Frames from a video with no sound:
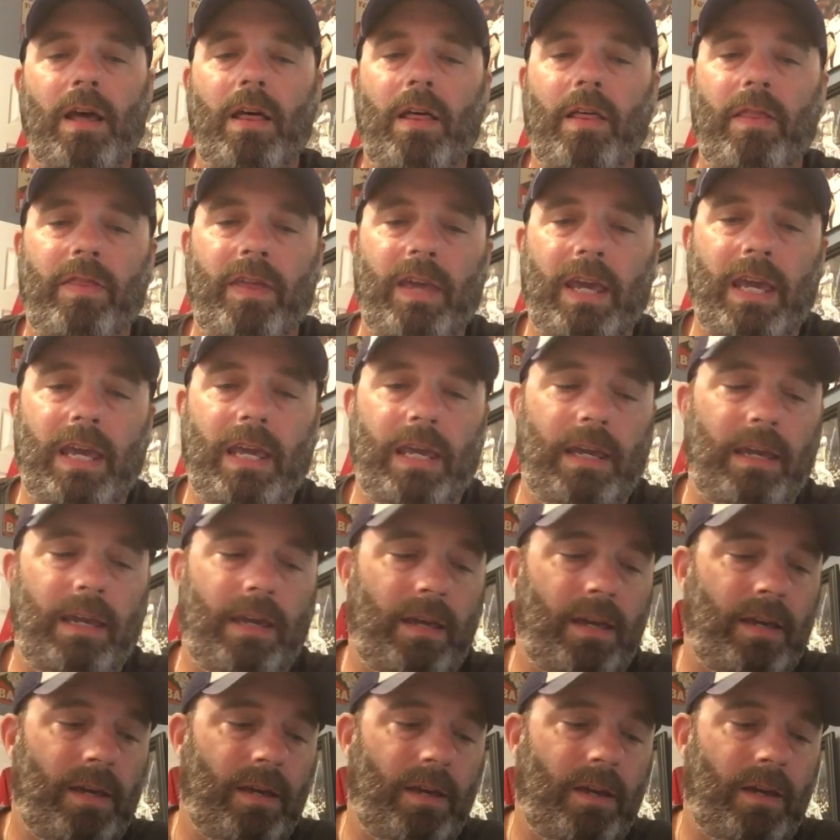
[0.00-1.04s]
the
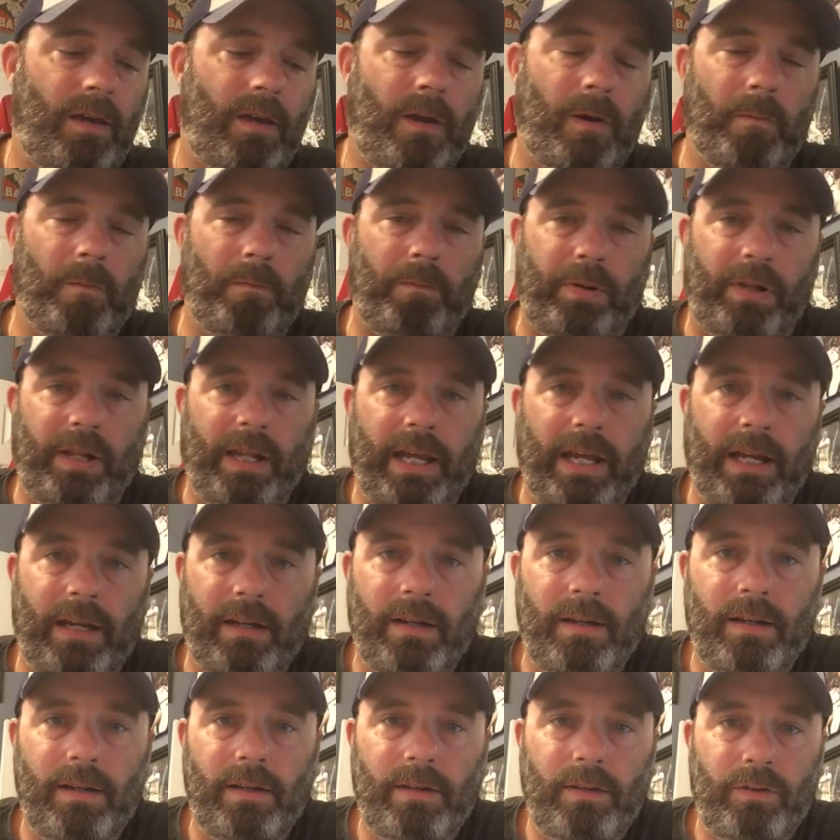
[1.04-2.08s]
complete
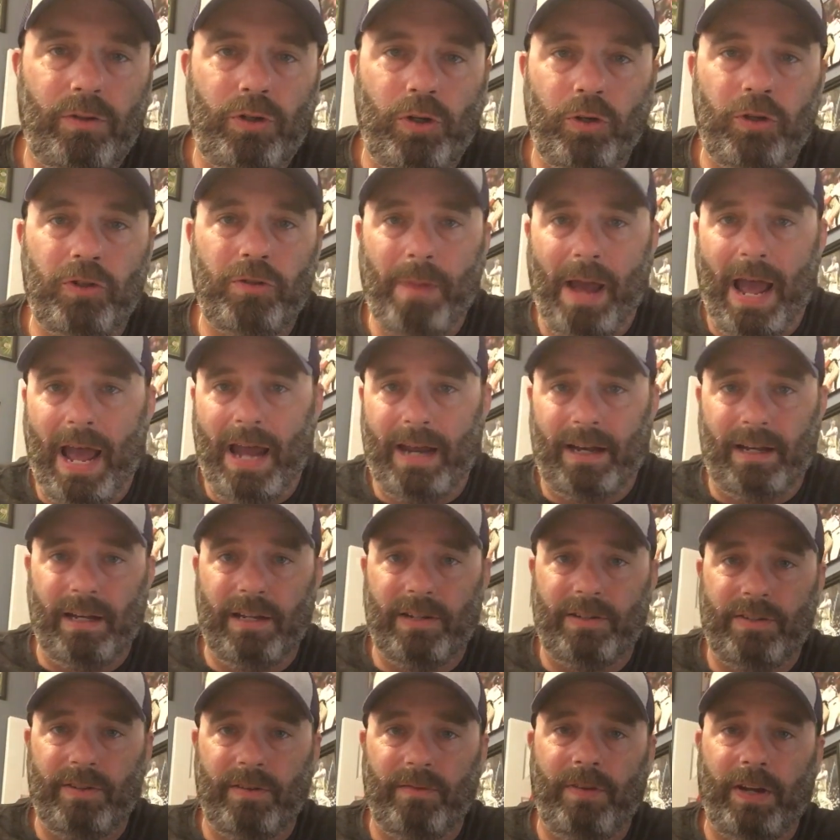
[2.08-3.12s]

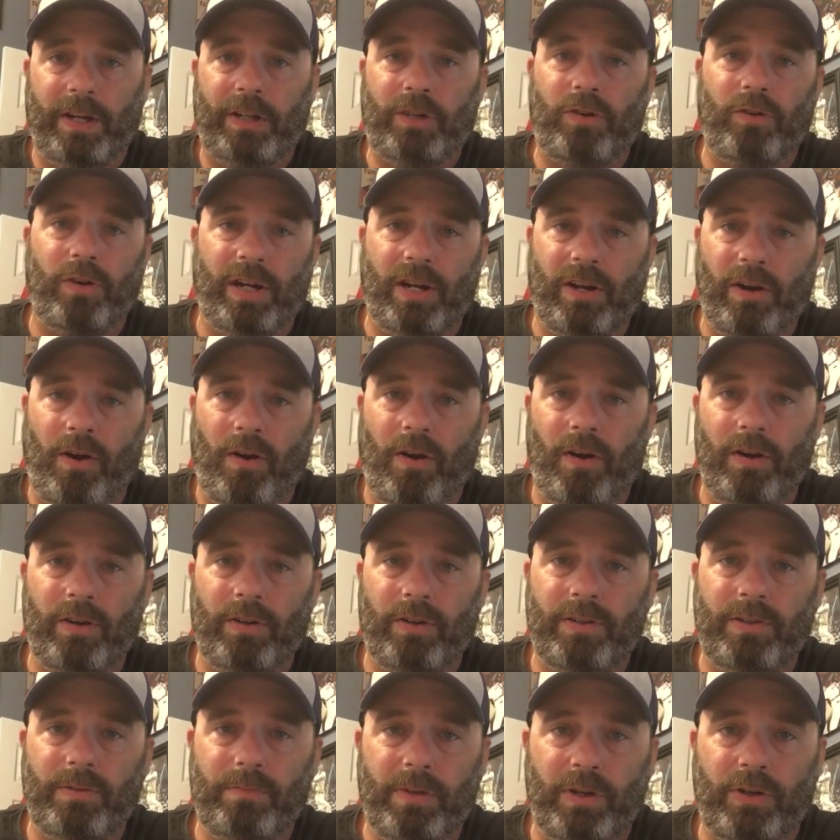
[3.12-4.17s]
douchebagness of victory
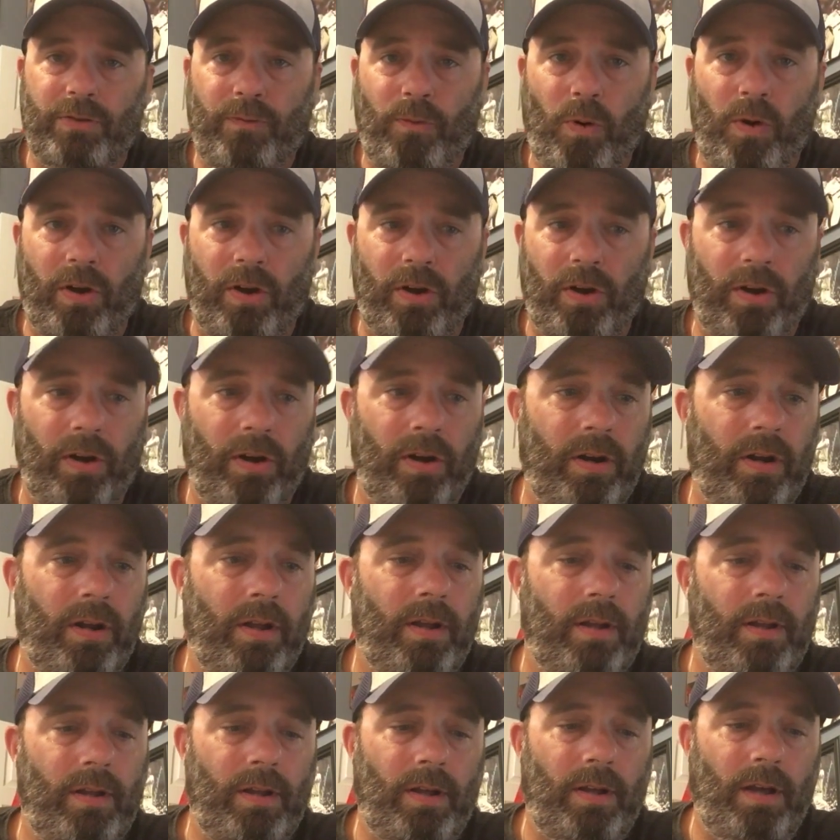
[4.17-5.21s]
cards mitch fortner
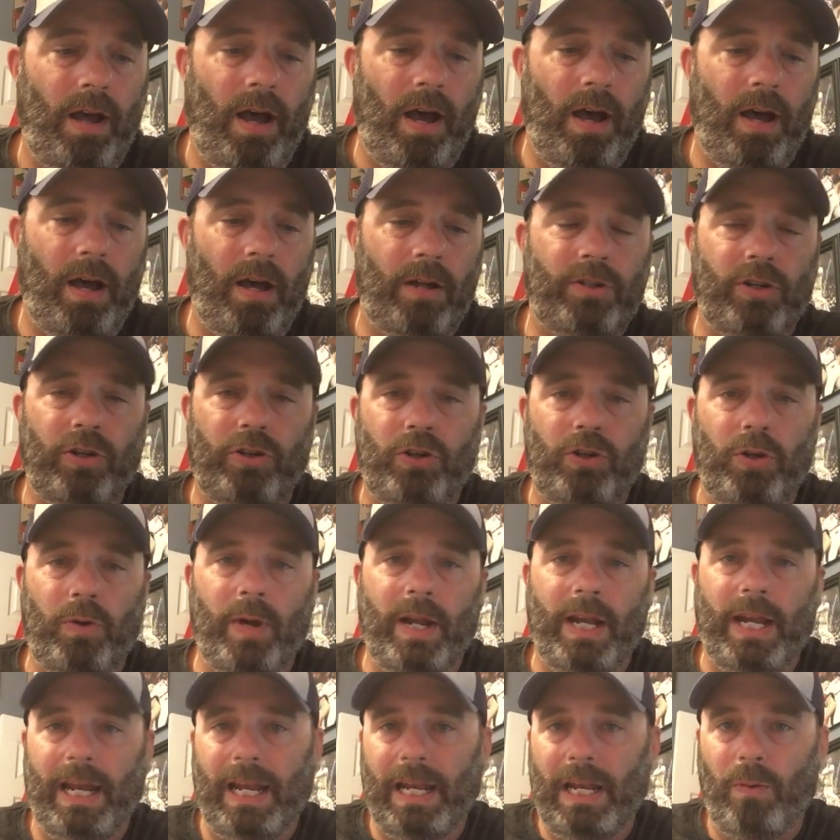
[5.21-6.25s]
uh, to do
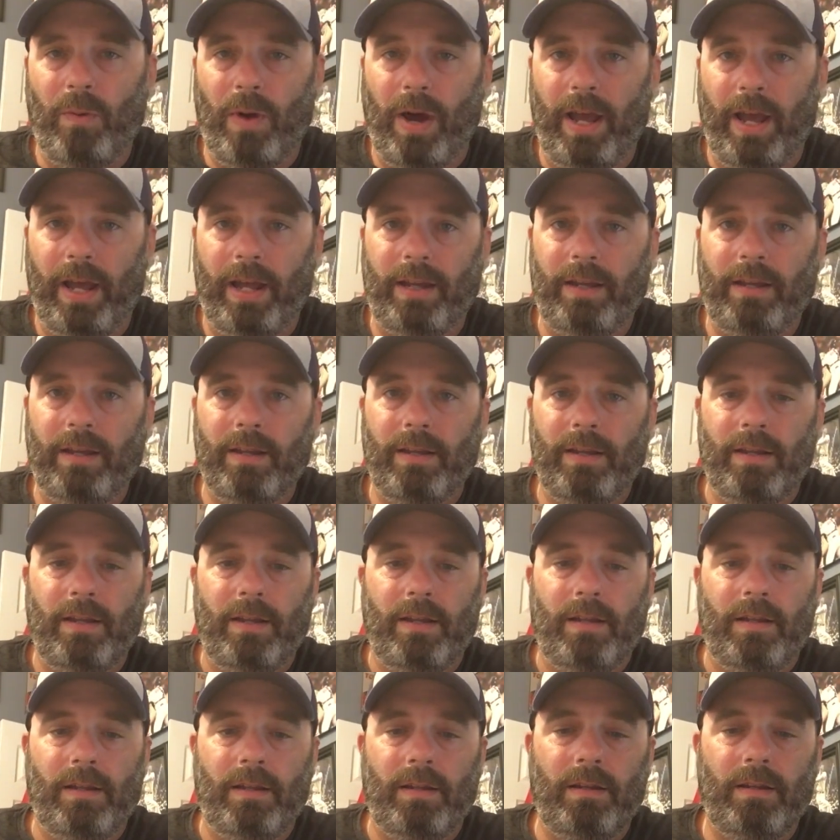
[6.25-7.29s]
it anyway
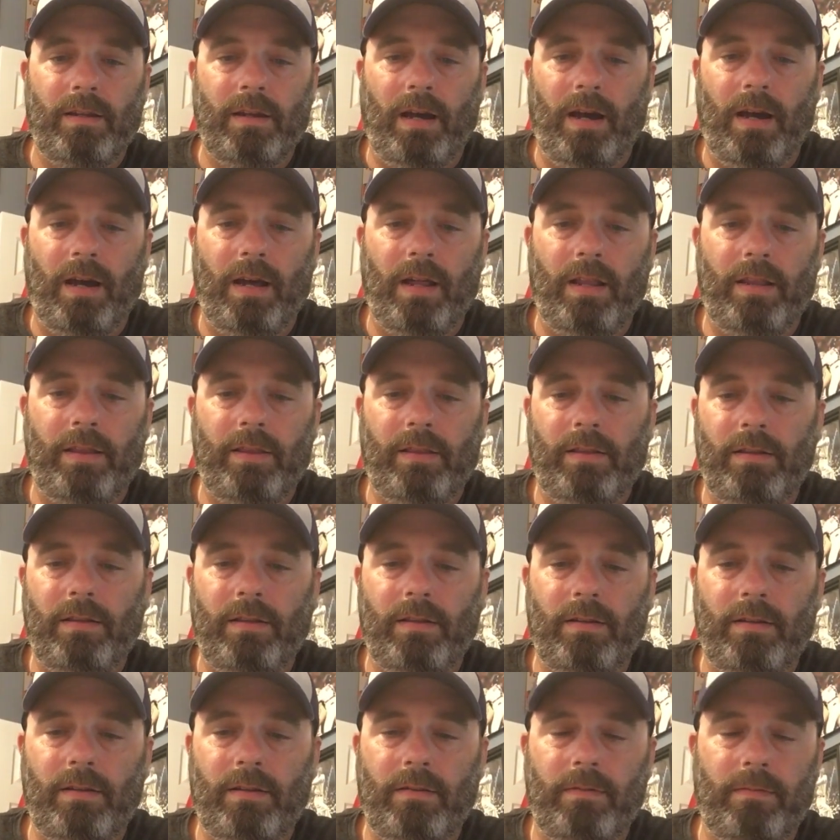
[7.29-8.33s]
uh,
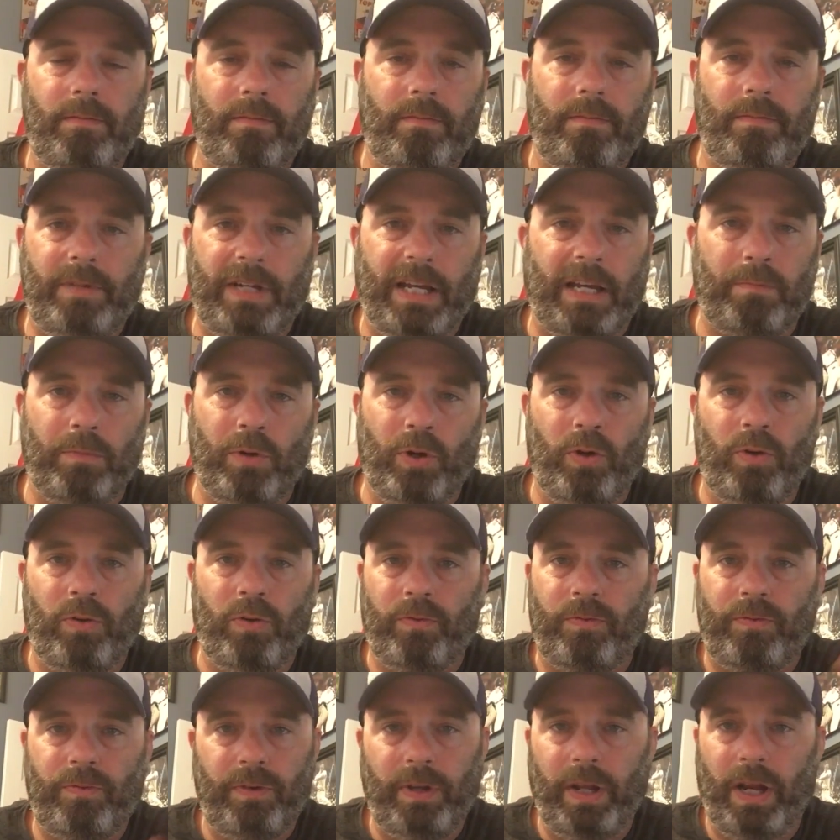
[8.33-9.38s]
dick
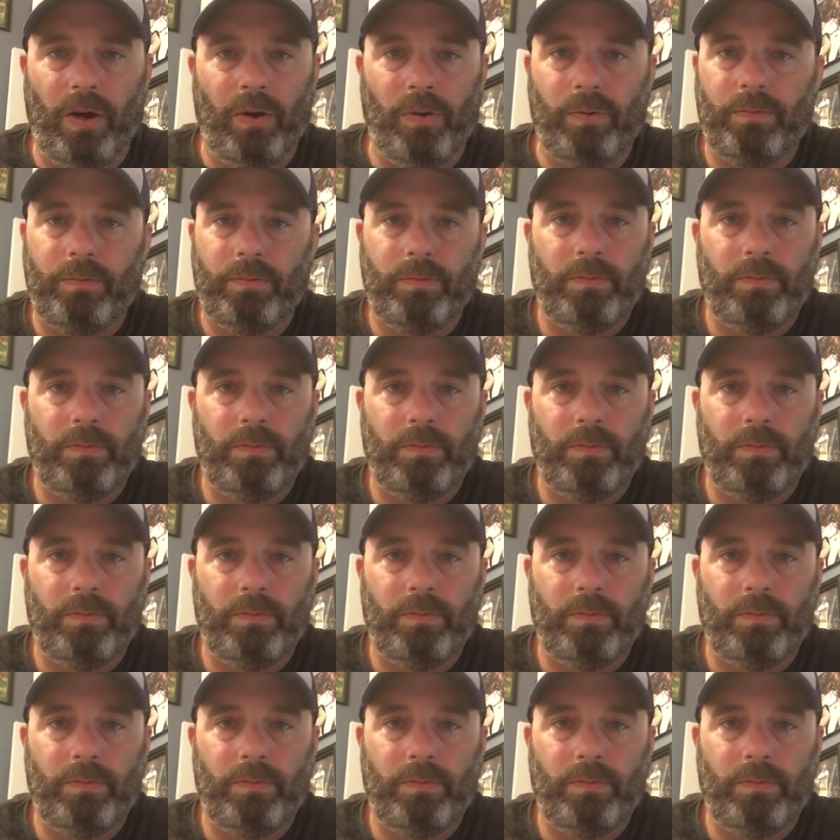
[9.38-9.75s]
move you know